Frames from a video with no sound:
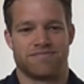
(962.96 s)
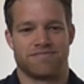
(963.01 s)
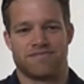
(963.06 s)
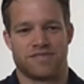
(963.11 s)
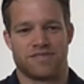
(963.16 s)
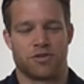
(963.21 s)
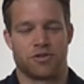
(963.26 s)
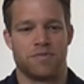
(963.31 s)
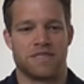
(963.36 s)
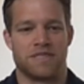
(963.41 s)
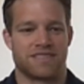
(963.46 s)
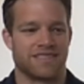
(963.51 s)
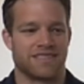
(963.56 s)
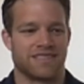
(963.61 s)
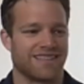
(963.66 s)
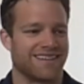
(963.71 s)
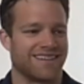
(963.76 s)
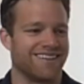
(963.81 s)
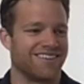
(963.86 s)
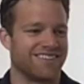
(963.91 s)
you're
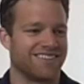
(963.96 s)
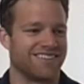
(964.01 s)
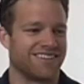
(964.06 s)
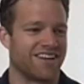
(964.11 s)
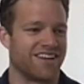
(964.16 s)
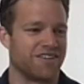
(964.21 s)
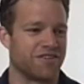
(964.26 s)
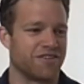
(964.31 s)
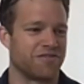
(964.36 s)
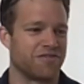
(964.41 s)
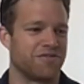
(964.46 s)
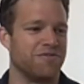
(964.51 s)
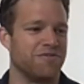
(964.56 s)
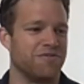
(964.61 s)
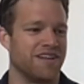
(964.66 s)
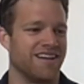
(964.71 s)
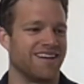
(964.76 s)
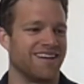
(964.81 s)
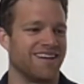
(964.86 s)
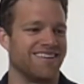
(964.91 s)
missing on a lot of
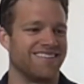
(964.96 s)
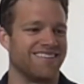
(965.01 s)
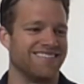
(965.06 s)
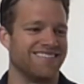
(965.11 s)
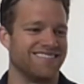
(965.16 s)
uh,